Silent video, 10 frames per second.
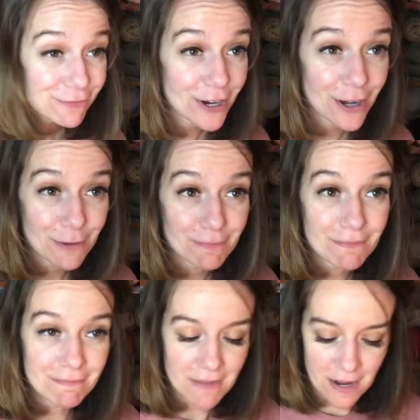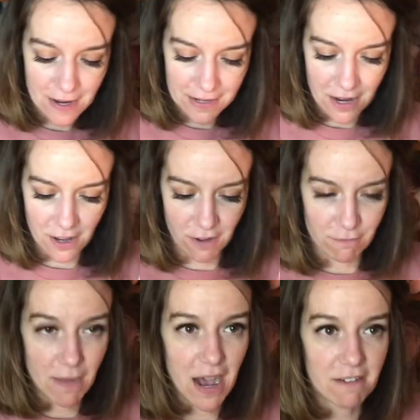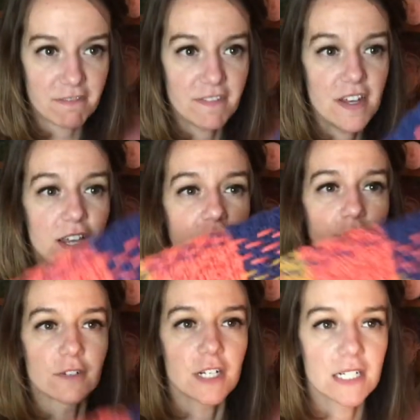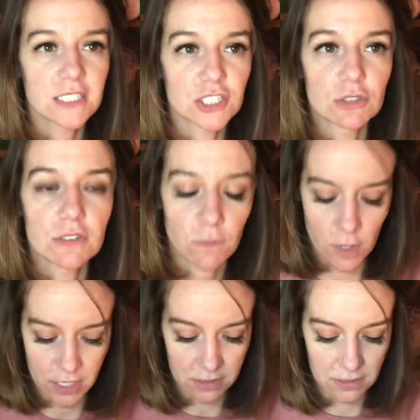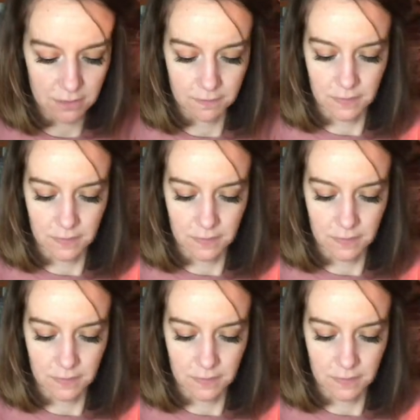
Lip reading: from one of my favorites, Two of Wands.